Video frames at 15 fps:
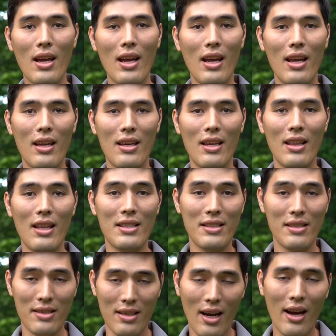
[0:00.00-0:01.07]
and this
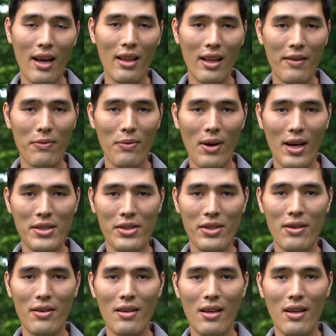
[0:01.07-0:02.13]
is an ILF riser.